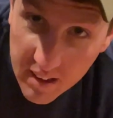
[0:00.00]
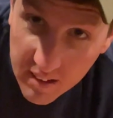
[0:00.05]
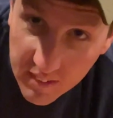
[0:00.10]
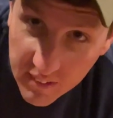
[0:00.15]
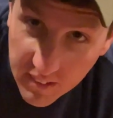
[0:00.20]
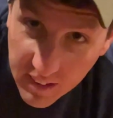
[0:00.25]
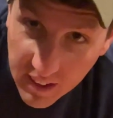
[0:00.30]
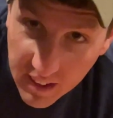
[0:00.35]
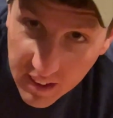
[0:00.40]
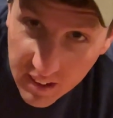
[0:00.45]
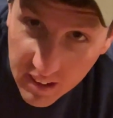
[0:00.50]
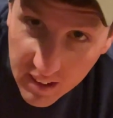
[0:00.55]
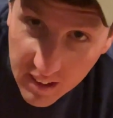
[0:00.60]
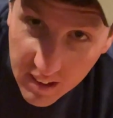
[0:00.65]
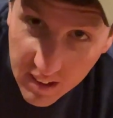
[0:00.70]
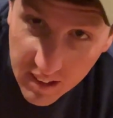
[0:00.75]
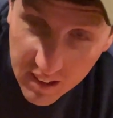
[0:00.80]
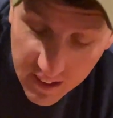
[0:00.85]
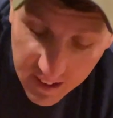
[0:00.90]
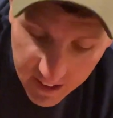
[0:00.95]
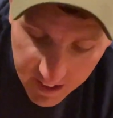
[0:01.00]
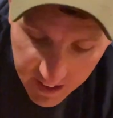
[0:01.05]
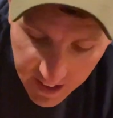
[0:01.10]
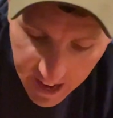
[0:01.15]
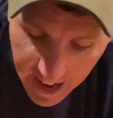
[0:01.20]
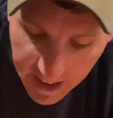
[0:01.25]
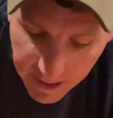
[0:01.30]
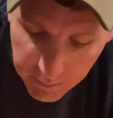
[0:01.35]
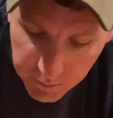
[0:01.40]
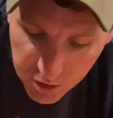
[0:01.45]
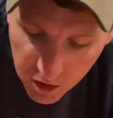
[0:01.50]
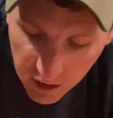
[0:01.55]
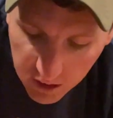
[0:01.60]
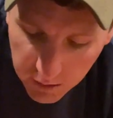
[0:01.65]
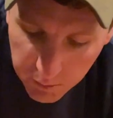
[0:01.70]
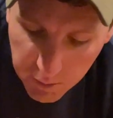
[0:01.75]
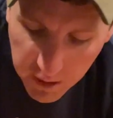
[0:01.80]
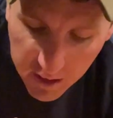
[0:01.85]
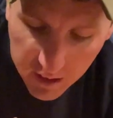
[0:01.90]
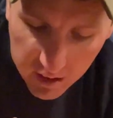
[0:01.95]
that Adam
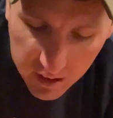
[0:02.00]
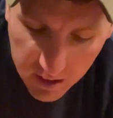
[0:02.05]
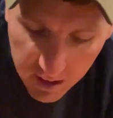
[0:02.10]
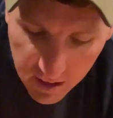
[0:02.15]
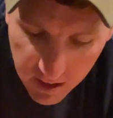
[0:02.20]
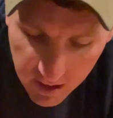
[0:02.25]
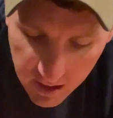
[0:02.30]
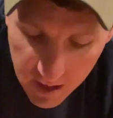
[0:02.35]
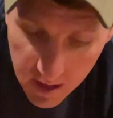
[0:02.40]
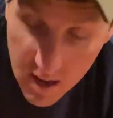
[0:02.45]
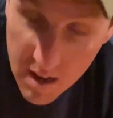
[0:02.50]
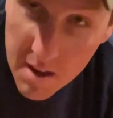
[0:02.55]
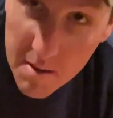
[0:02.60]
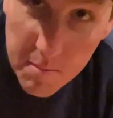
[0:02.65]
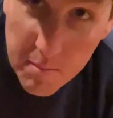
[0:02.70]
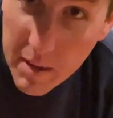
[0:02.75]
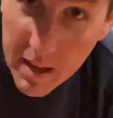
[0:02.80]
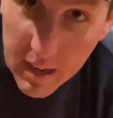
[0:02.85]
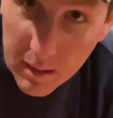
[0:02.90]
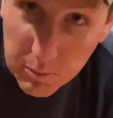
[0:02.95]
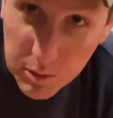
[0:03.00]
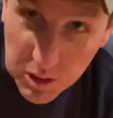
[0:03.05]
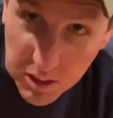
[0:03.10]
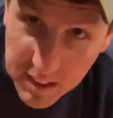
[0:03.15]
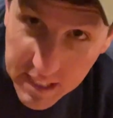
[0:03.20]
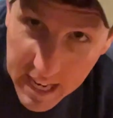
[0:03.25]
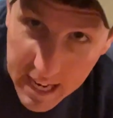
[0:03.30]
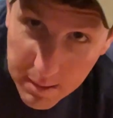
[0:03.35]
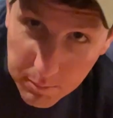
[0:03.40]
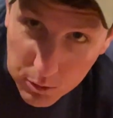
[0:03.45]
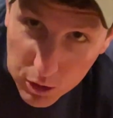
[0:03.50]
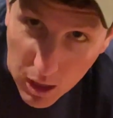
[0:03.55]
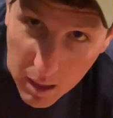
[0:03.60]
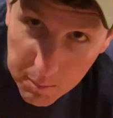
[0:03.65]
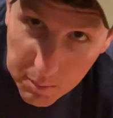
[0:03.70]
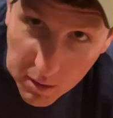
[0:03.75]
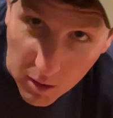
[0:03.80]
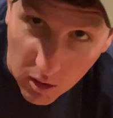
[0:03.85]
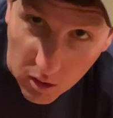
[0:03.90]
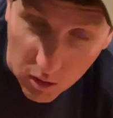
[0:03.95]
talked about. Man, I'm just name
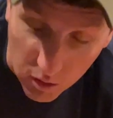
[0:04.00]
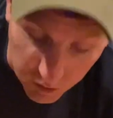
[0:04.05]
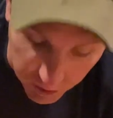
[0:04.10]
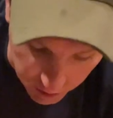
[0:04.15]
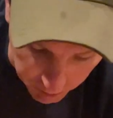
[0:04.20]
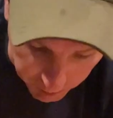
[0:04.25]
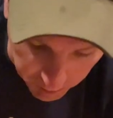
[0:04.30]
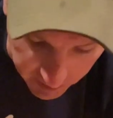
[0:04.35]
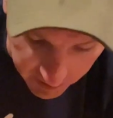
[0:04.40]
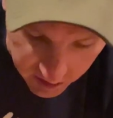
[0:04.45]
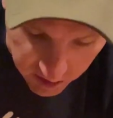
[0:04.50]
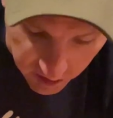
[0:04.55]
dropping all over the place,